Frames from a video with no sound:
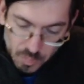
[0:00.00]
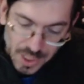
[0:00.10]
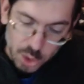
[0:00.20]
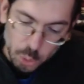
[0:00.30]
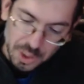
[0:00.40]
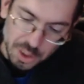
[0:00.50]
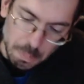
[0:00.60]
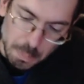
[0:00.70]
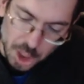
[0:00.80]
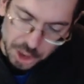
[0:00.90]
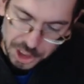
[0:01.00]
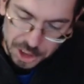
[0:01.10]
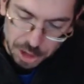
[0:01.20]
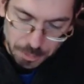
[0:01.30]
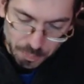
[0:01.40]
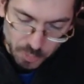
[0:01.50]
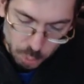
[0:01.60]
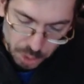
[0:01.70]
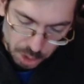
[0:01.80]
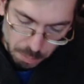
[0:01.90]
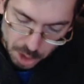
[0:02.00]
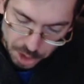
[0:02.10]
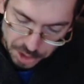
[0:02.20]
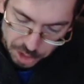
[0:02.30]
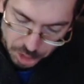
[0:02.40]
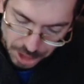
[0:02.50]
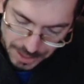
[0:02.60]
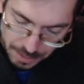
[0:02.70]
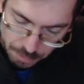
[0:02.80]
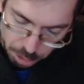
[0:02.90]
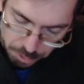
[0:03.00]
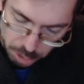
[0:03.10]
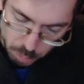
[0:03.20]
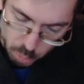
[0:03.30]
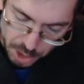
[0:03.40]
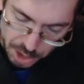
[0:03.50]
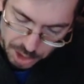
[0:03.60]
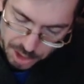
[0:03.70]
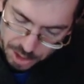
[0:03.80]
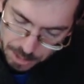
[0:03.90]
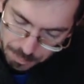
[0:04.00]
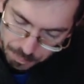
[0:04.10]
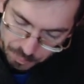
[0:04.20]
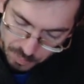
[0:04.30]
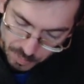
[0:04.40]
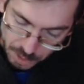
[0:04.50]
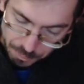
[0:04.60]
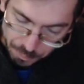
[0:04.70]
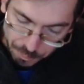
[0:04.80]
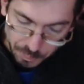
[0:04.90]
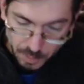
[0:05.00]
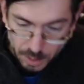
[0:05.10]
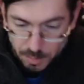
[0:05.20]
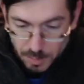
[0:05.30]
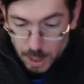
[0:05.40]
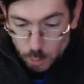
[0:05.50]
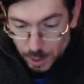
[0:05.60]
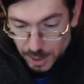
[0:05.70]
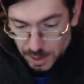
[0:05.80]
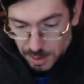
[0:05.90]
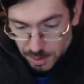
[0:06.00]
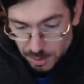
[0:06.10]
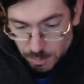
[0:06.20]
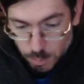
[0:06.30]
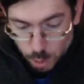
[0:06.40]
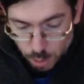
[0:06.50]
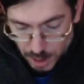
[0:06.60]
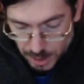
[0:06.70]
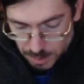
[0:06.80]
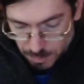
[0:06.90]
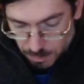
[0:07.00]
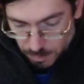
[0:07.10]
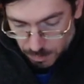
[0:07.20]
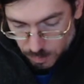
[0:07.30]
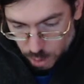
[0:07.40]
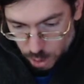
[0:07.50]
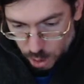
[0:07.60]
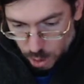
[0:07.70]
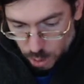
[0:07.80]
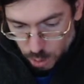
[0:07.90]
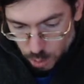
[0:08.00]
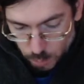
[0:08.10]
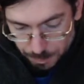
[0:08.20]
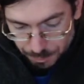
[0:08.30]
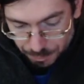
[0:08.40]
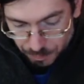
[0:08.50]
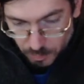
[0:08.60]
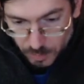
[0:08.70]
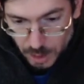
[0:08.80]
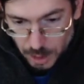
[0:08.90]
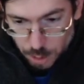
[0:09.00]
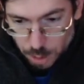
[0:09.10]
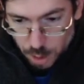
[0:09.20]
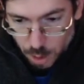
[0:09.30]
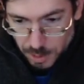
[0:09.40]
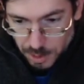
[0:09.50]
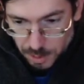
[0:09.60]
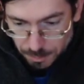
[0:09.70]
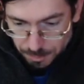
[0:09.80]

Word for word: The Winter Market. The Winter Market, I have to confirm what it is. I read it today, so I should know it.